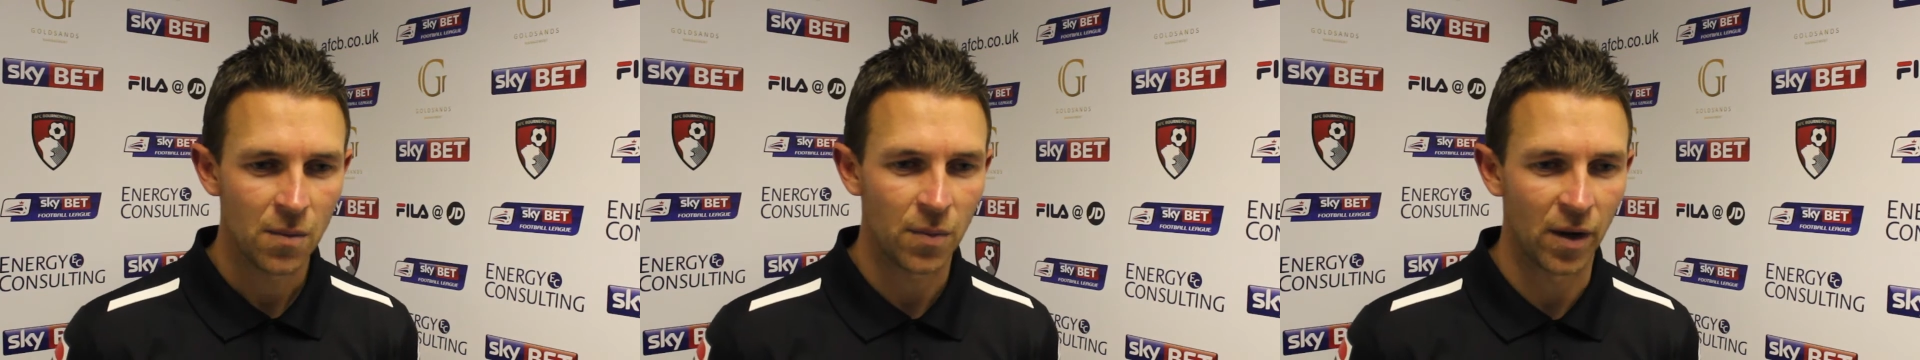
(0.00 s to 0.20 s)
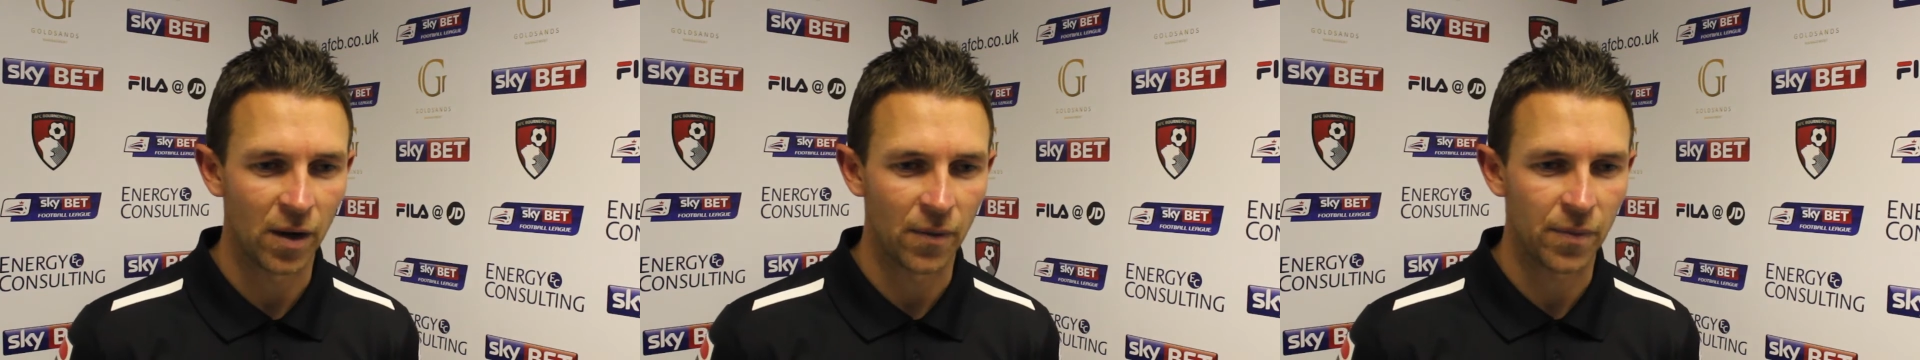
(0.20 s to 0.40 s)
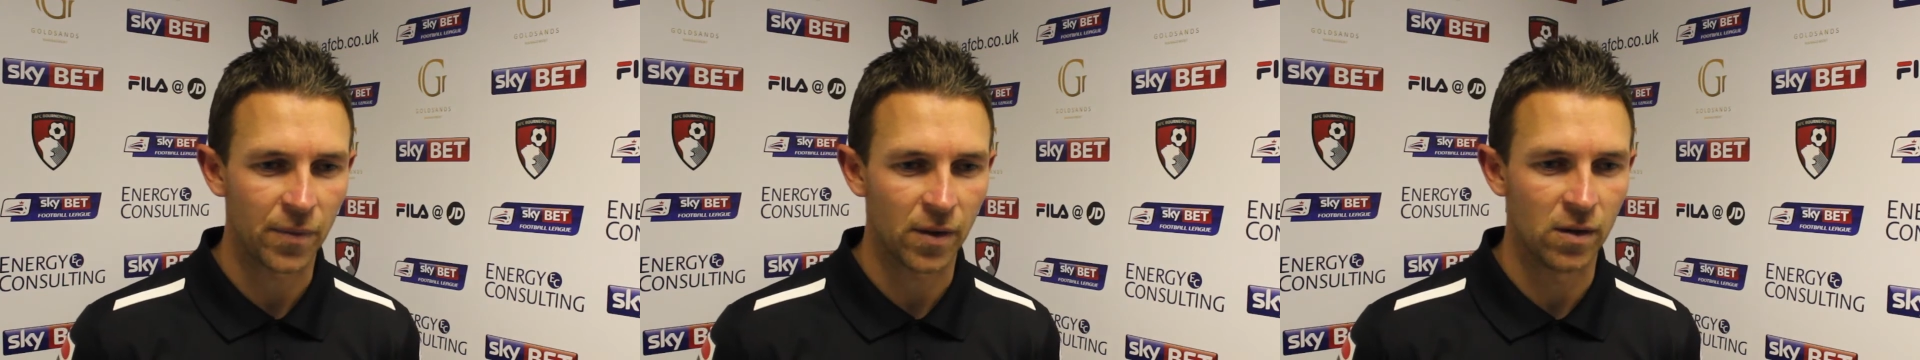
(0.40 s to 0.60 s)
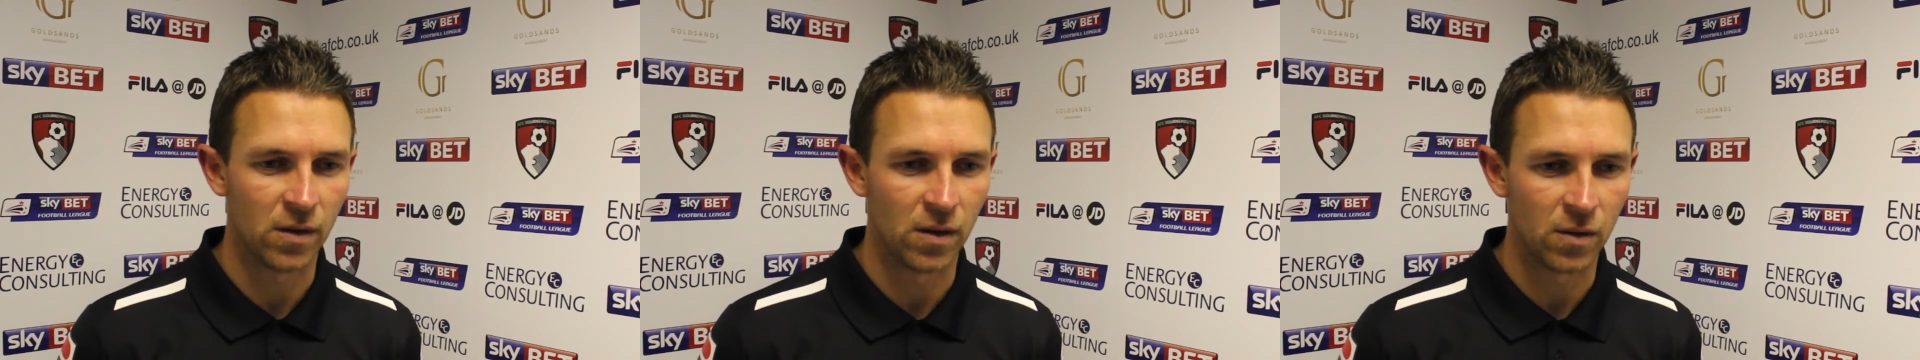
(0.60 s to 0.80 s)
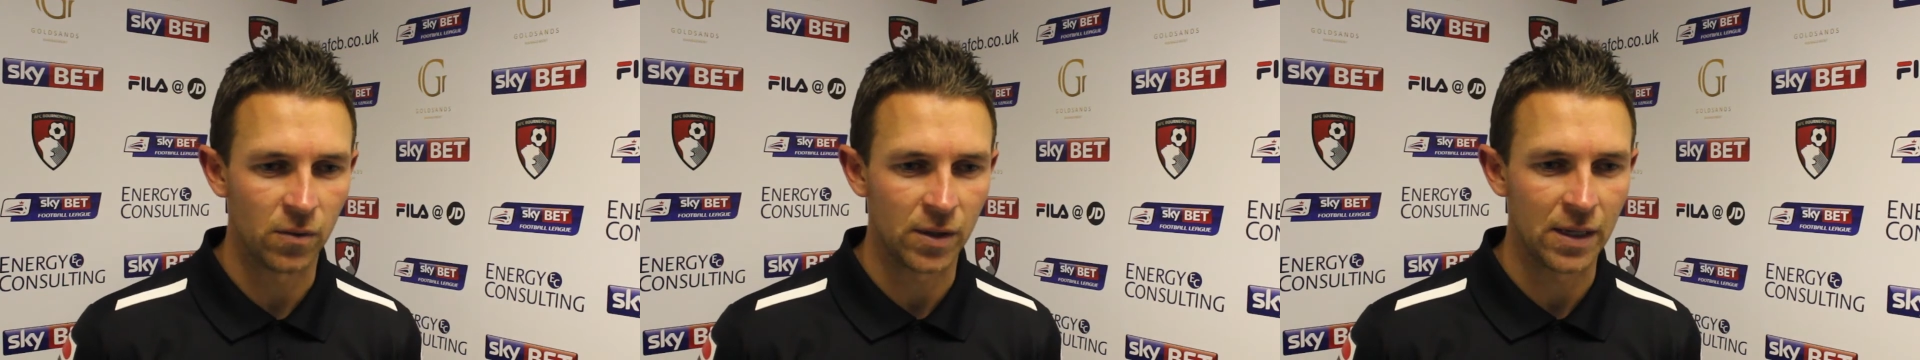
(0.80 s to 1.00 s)
But
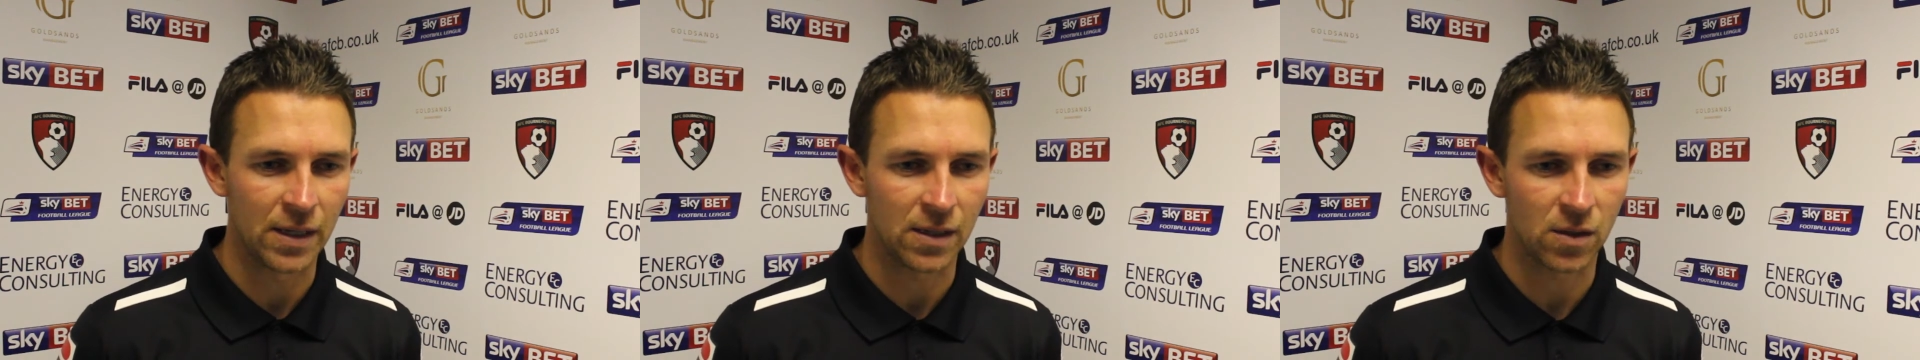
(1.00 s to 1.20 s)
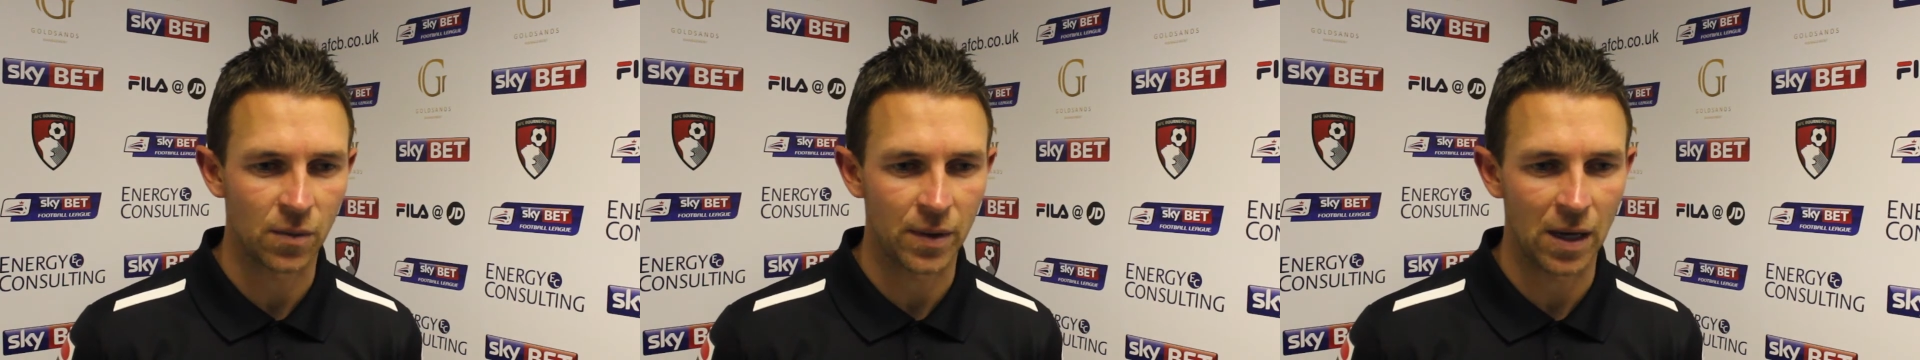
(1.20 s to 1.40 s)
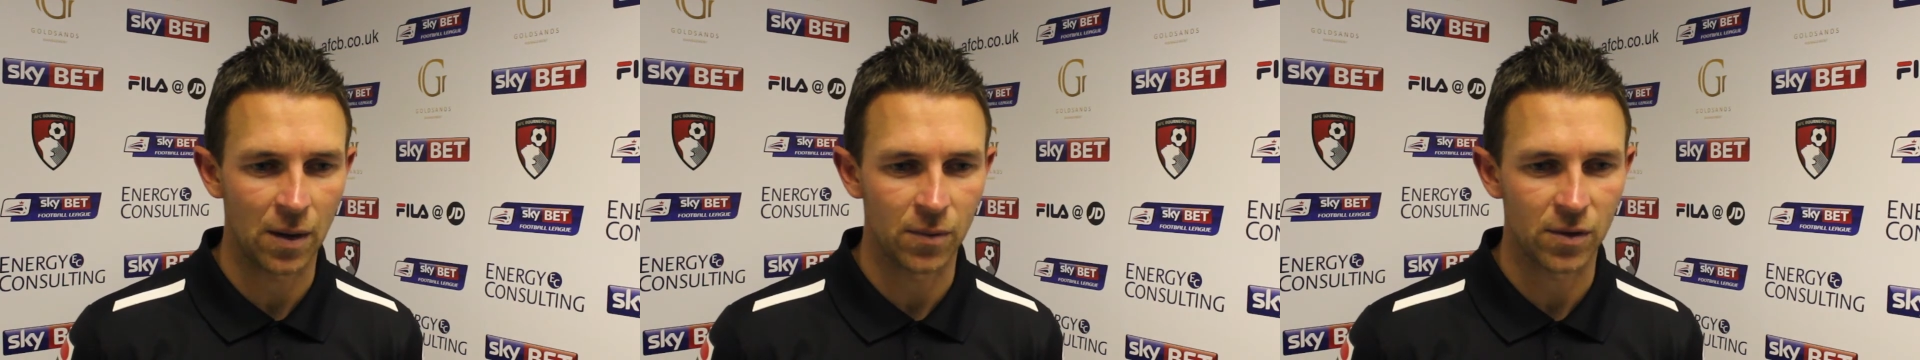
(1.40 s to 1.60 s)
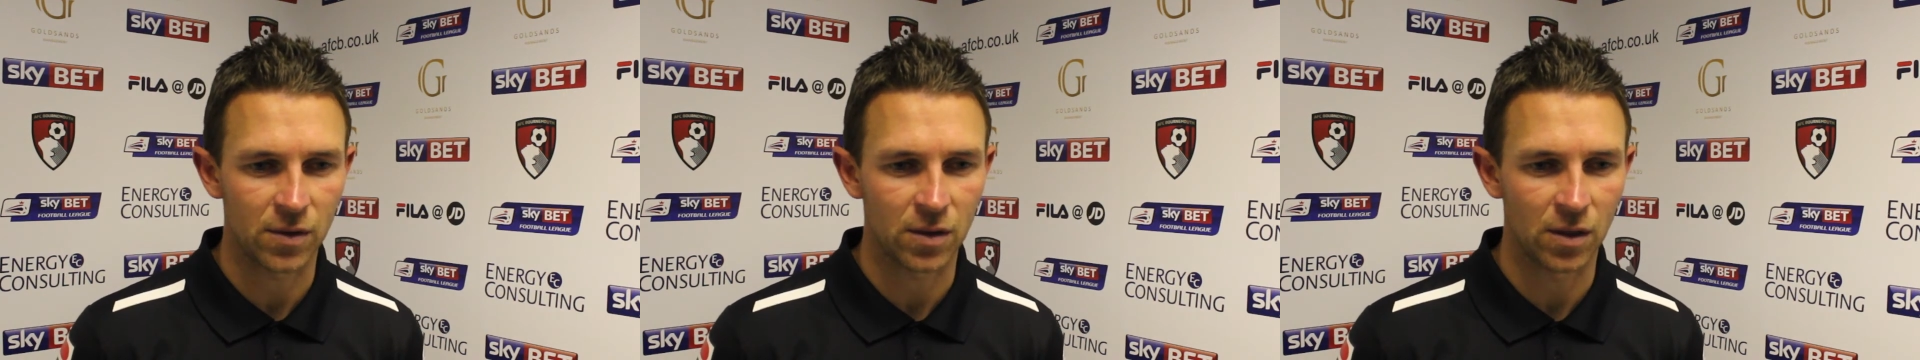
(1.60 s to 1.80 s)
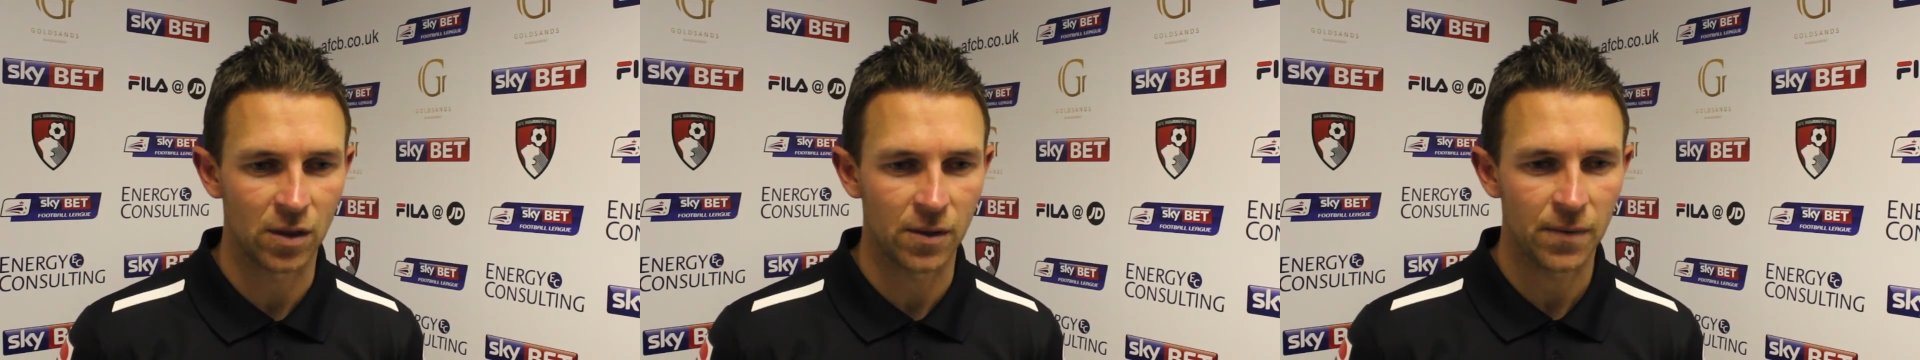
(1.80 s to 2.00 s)
we need to be able
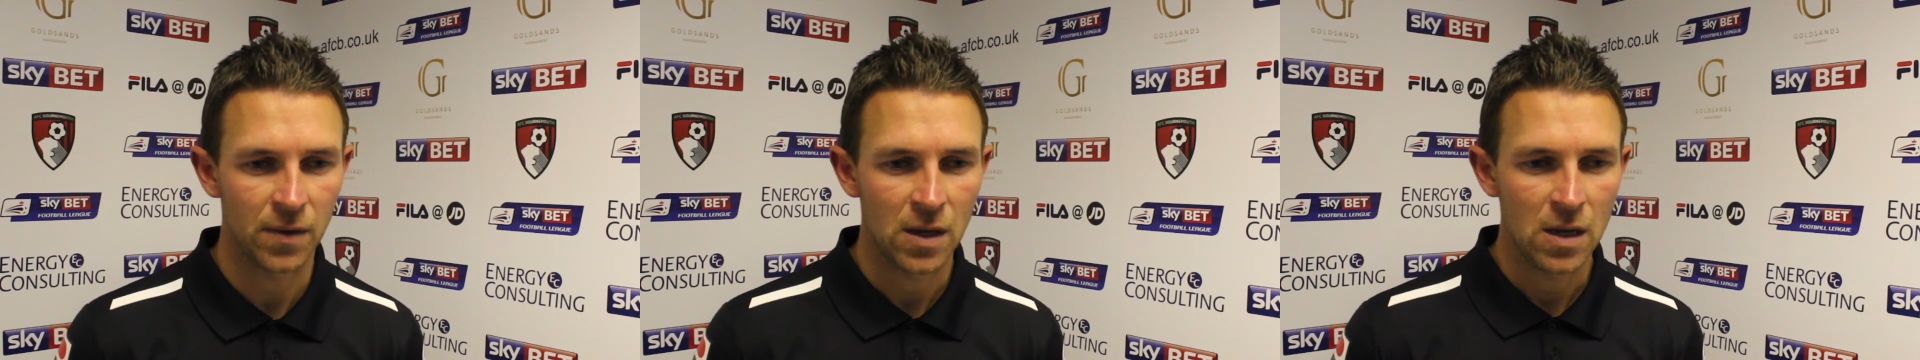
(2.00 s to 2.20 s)
to,